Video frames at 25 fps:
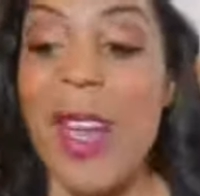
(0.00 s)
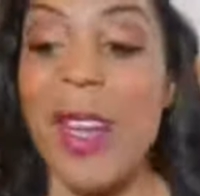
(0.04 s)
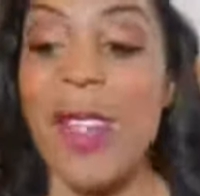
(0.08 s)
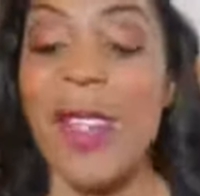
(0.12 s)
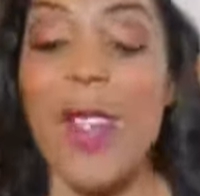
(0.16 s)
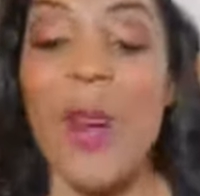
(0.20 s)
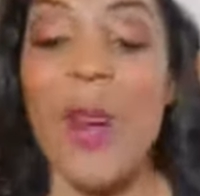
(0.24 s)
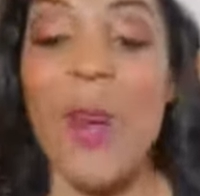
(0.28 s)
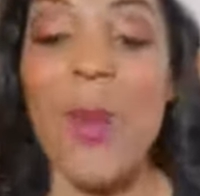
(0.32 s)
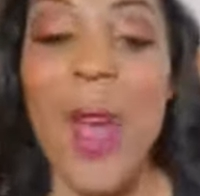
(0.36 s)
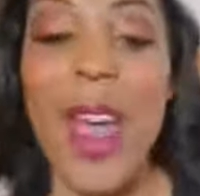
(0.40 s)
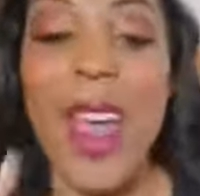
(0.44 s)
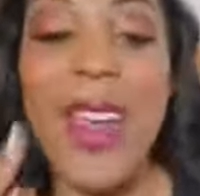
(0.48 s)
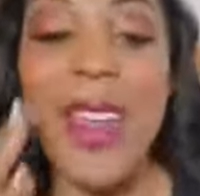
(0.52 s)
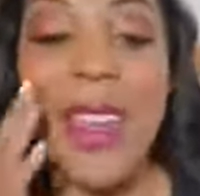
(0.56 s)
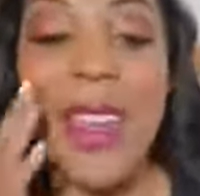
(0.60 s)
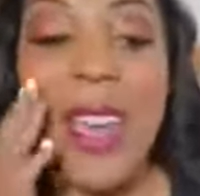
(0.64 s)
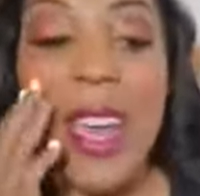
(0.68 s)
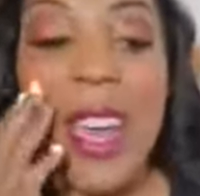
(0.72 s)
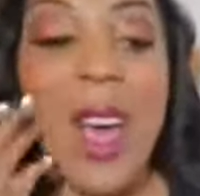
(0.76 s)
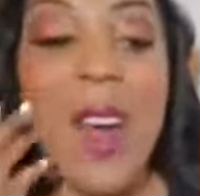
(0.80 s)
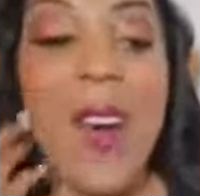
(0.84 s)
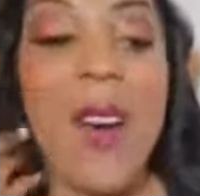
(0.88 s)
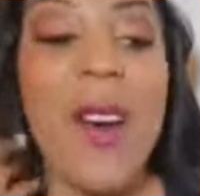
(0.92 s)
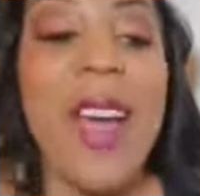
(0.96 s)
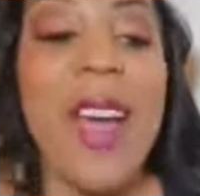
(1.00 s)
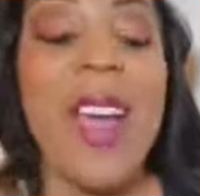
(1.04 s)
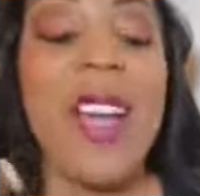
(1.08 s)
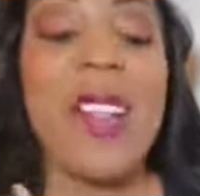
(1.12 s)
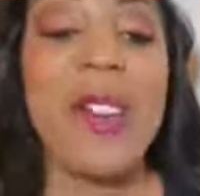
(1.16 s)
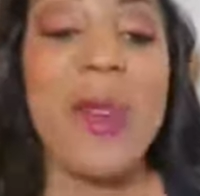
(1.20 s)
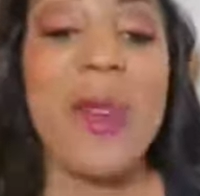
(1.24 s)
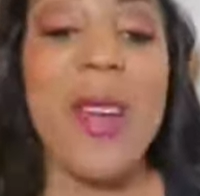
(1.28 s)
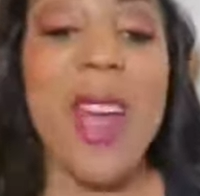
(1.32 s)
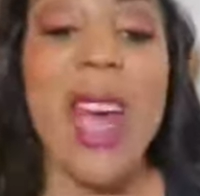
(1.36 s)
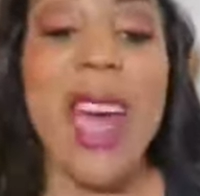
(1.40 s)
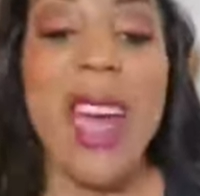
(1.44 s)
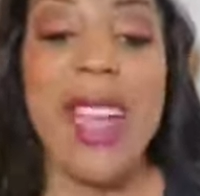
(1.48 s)
So, right now, as
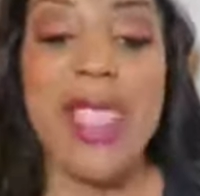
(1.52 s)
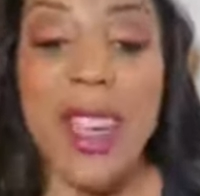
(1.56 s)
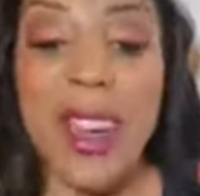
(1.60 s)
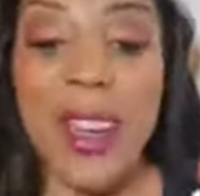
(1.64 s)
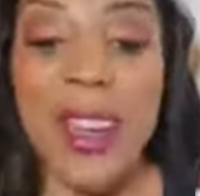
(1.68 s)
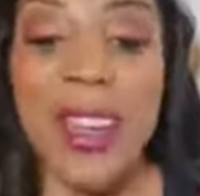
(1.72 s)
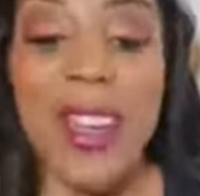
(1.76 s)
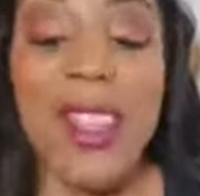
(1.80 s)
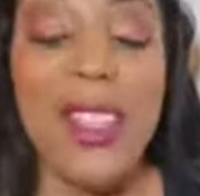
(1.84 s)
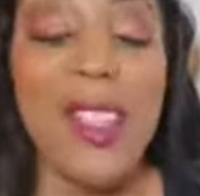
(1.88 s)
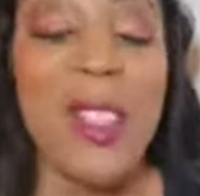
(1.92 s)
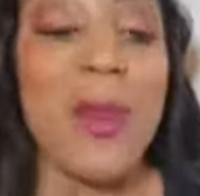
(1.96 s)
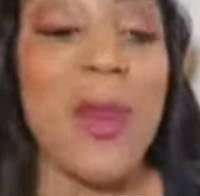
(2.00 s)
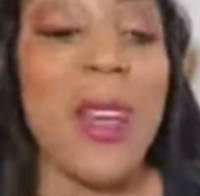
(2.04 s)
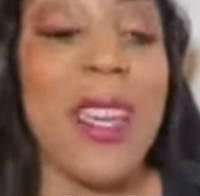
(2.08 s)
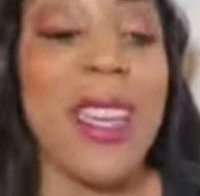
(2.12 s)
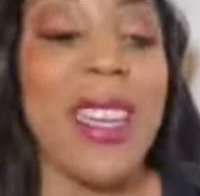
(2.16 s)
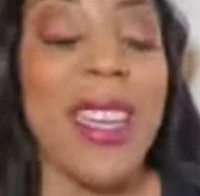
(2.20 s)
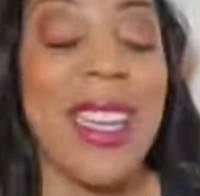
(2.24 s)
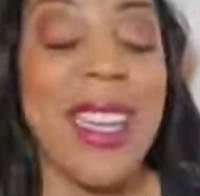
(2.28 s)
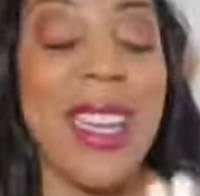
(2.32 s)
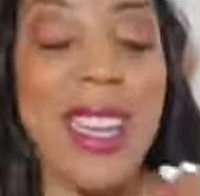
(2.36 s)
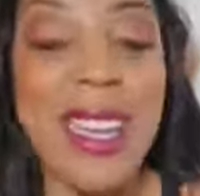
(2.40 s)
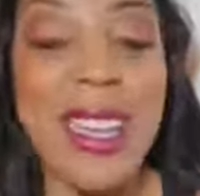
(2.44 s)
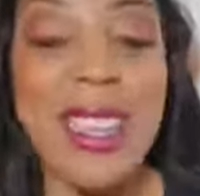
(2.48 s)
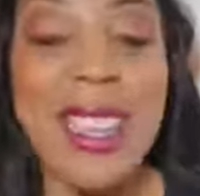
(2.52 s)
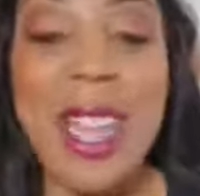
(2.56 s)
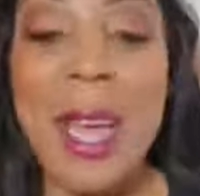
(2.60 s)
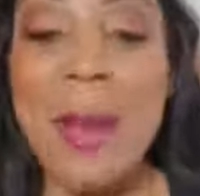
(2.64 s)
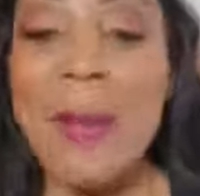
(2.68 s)
you guys are entering in,